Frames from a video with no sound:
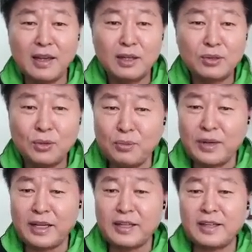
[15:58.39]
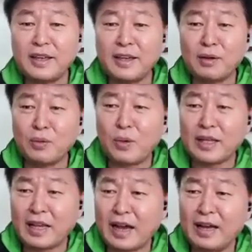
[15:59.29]
So many things
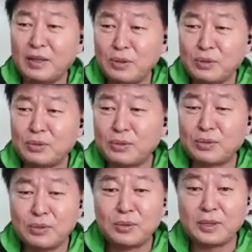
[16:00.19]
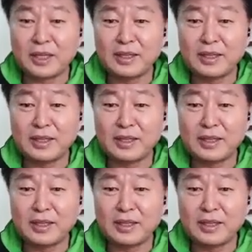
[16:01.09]
what I used to do